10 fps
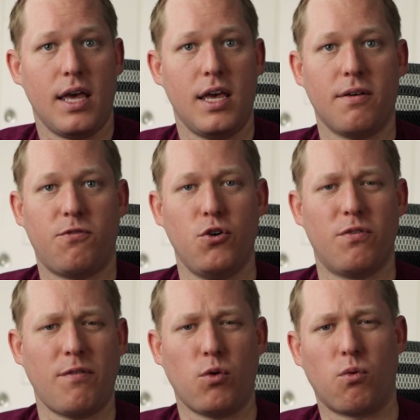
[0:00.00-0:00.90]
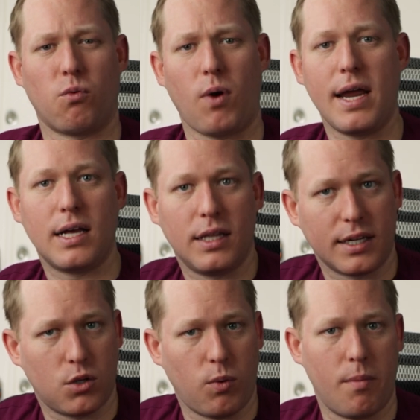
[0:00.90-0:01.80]
If you've ever
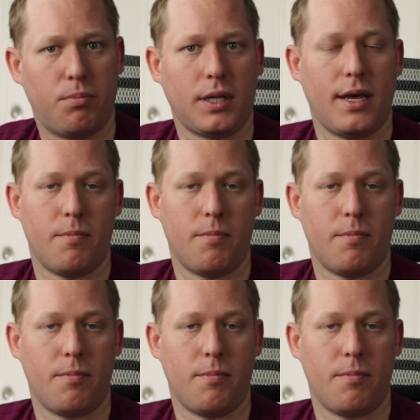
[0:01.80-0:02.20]
right-clicked a web